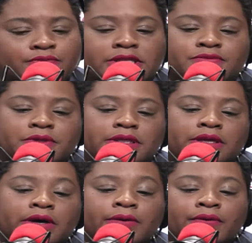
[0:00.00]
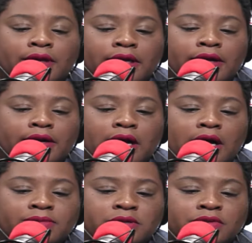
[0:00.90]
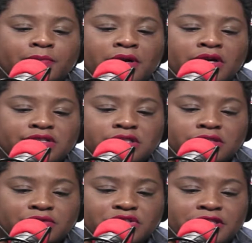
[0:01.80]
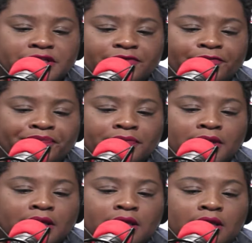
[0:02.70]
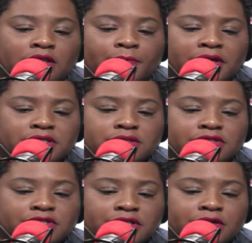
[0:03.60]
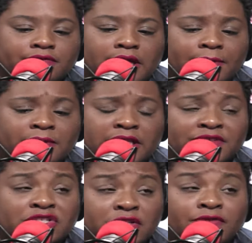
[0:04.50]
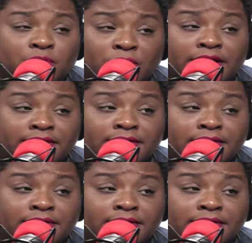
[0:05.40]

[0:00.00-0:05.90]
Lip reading: Let's really go there. So the personal shift. The personal shift, I believe, is shift 1.